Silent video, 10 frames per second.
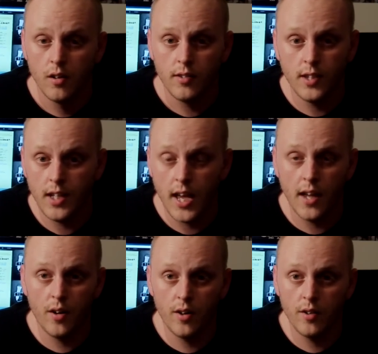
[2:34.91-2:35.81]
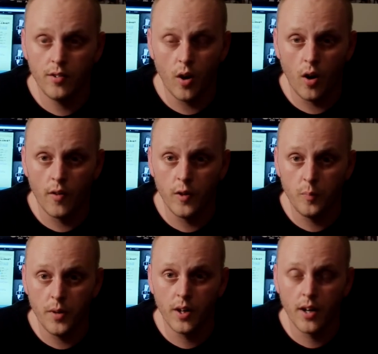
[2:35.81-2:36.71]
C-Nanners, all
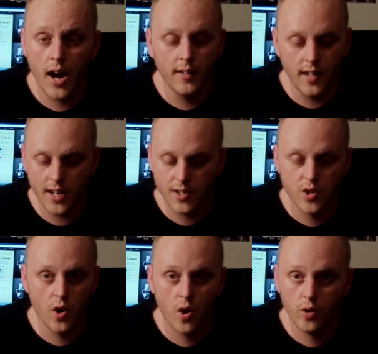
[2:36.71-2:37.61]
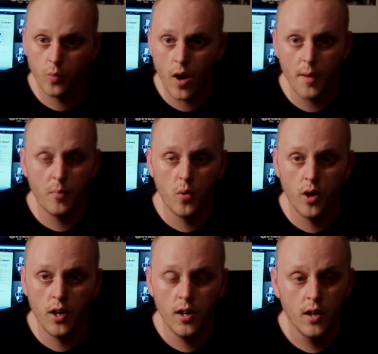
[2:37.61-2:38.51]
these bigger guys, X-Jaws, White
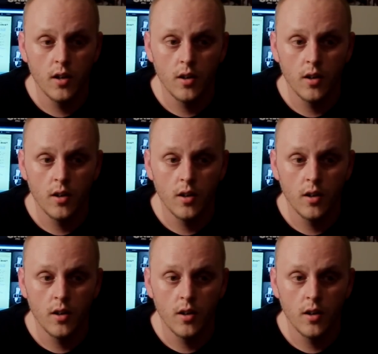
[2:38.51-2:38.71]
Boy.